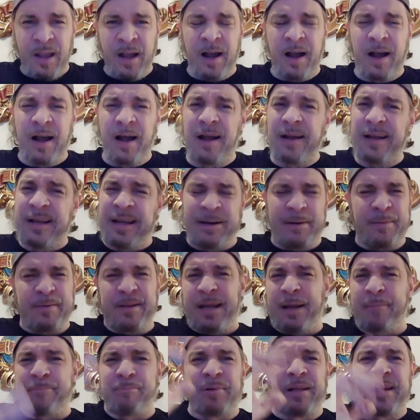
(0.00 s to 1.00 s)

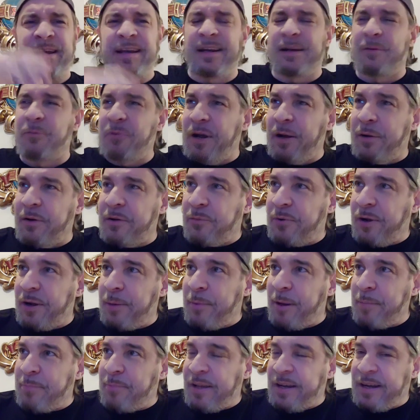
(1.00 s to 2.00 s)
I'm blanking. Why
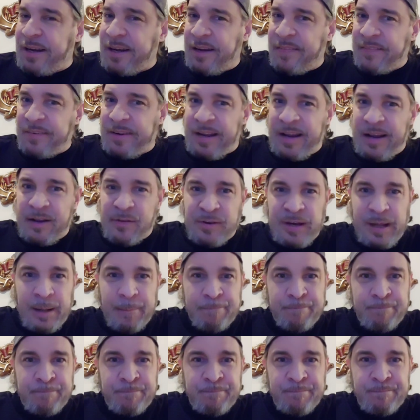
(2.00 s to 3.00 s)
am I blanking on the guy's
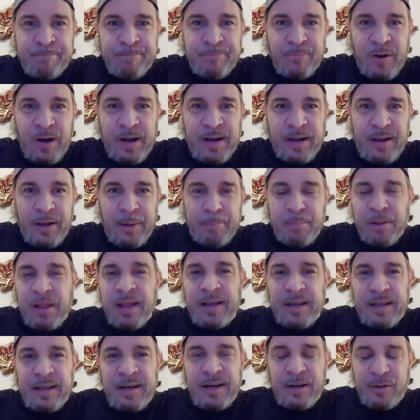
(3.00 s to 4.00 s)
name right now? I'm
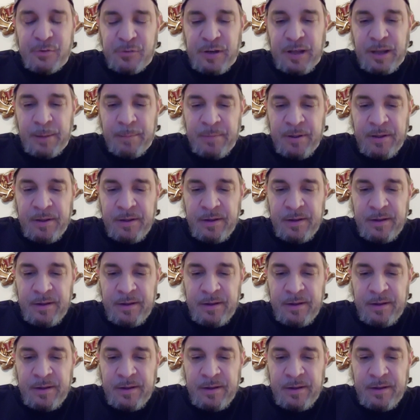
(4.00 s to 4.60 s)
blanking on his name.